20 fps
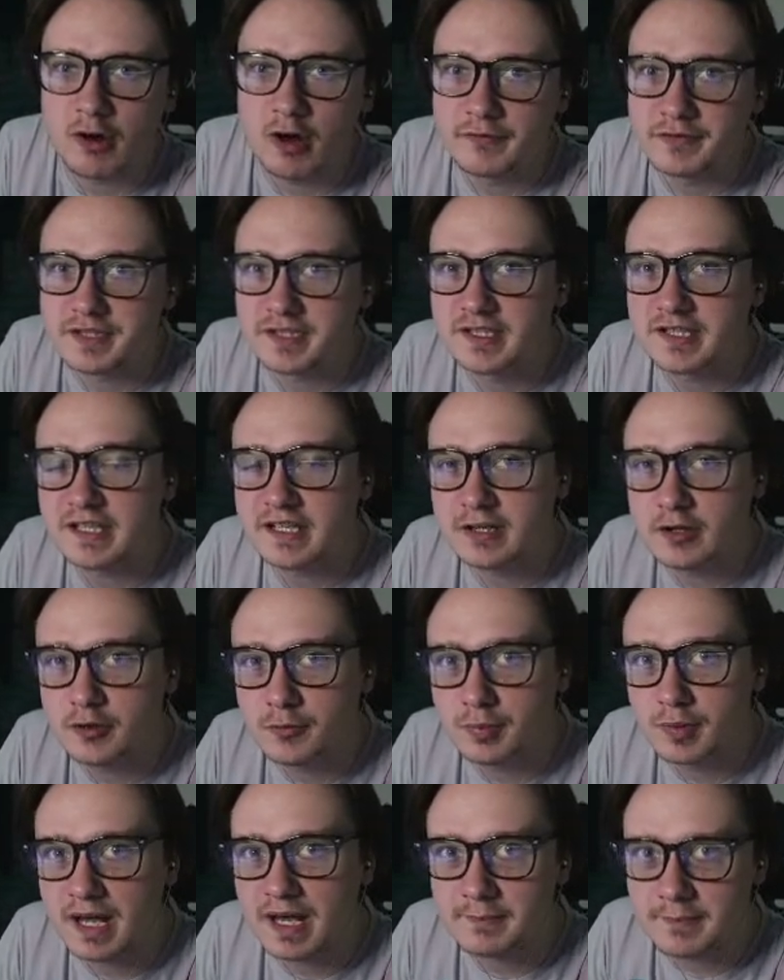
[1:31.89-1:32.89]
obviously who
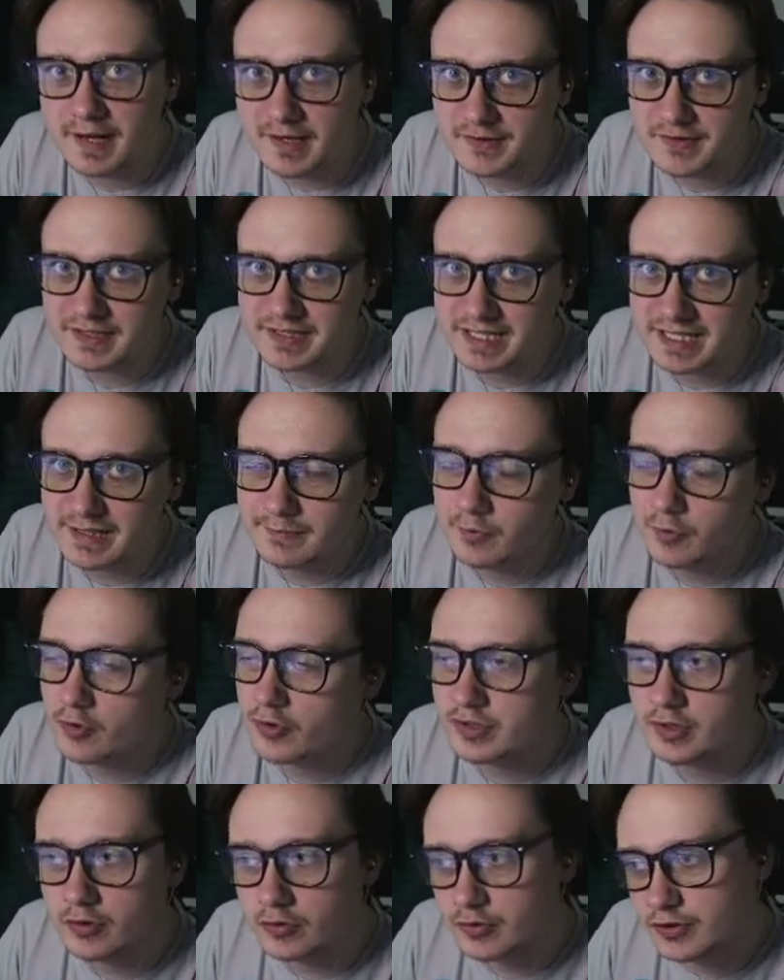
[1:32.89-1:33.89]
play mouse and keyboard,
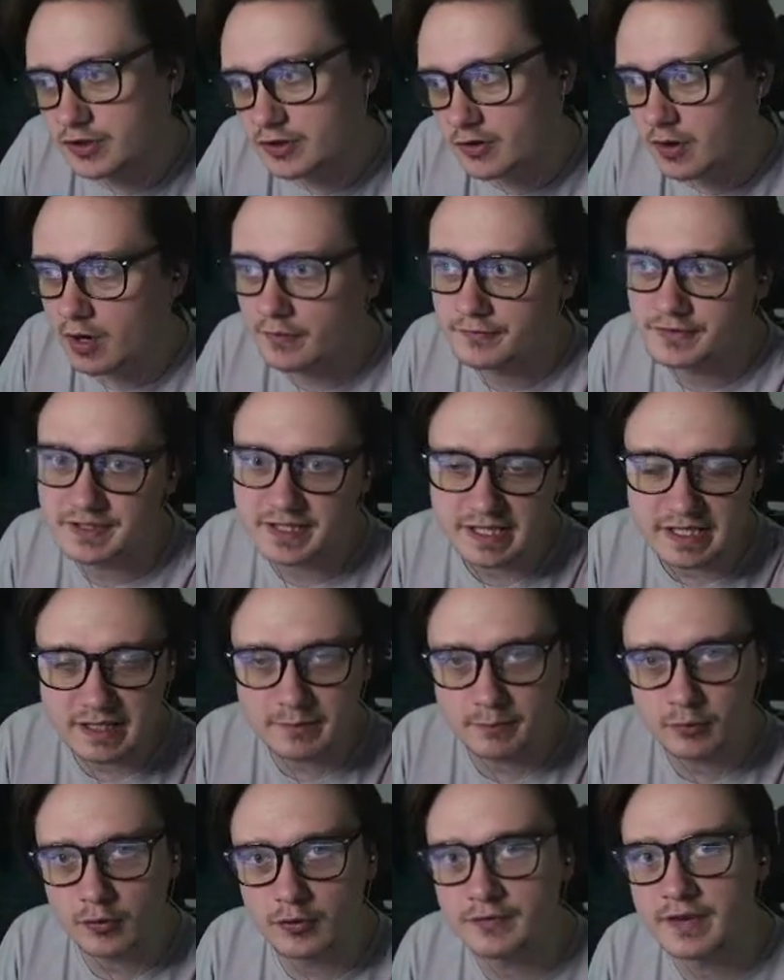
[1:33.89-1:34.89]
in order to obviously
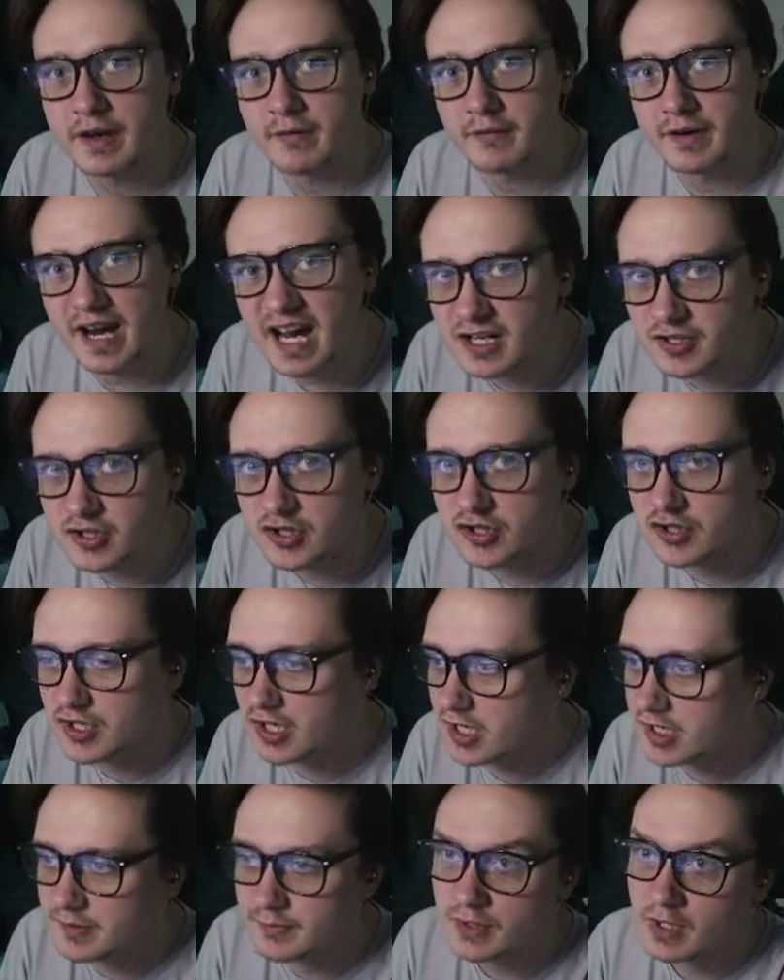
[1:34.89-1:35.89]
improve their reaction
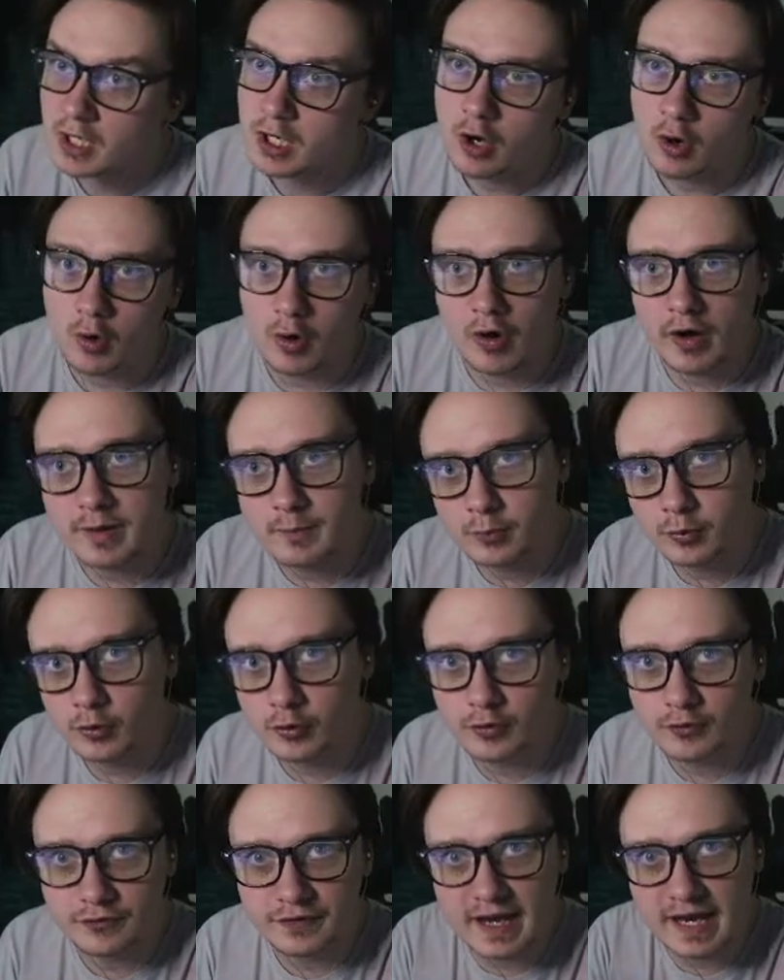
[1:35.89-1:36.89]
times or
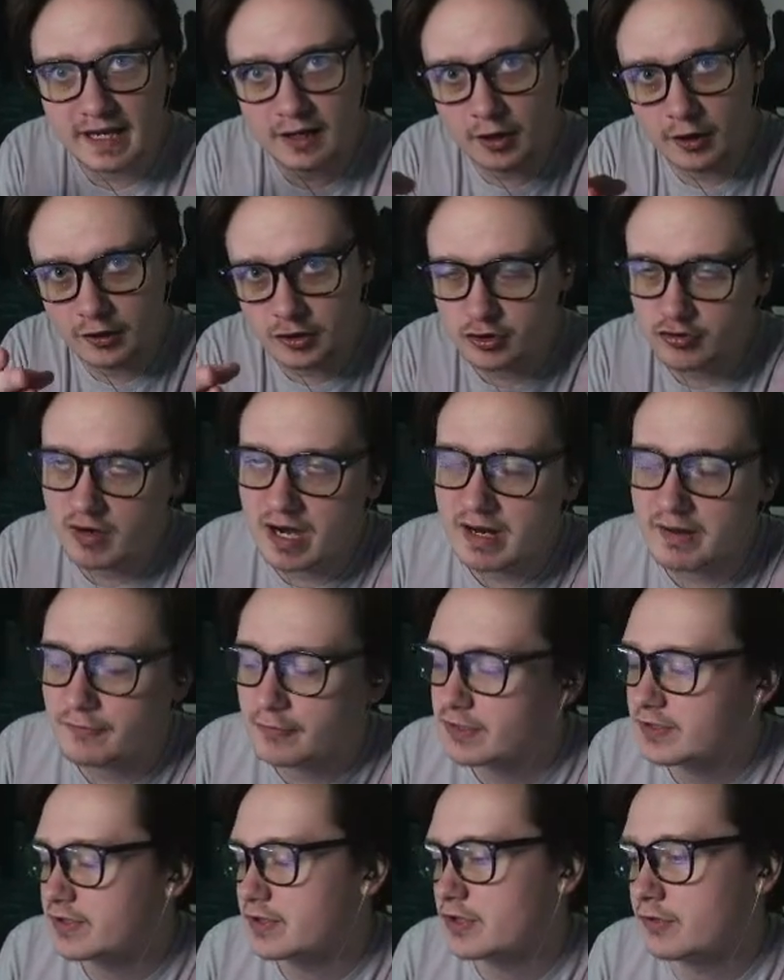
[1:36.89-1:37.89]
improve their like strafing
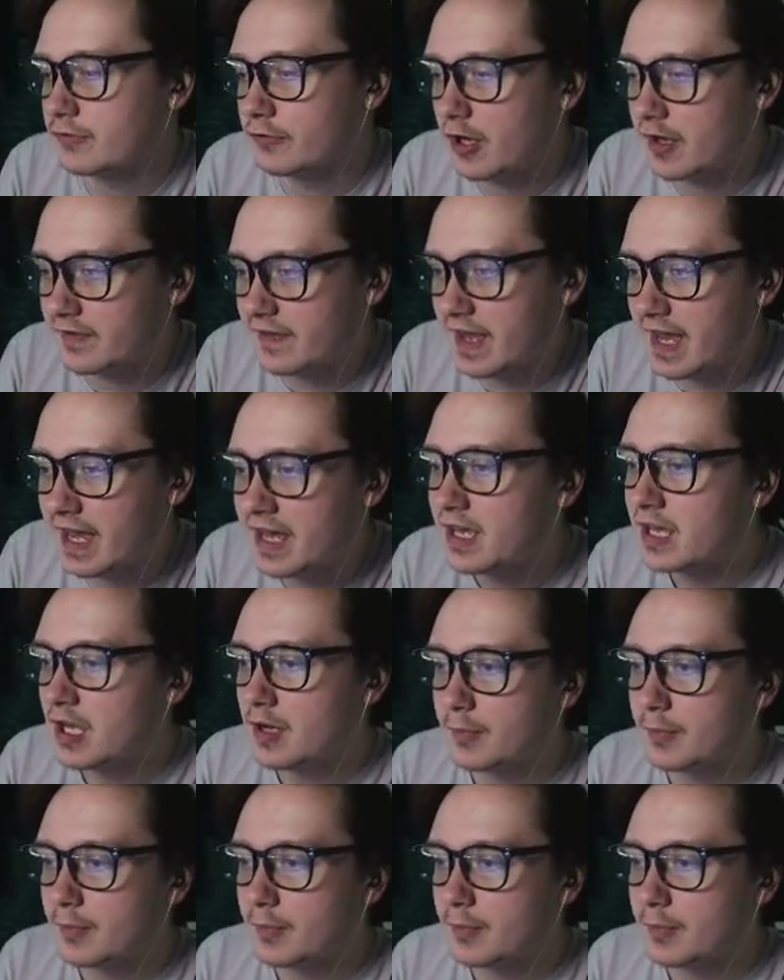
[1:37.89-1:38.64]
and stuff like that.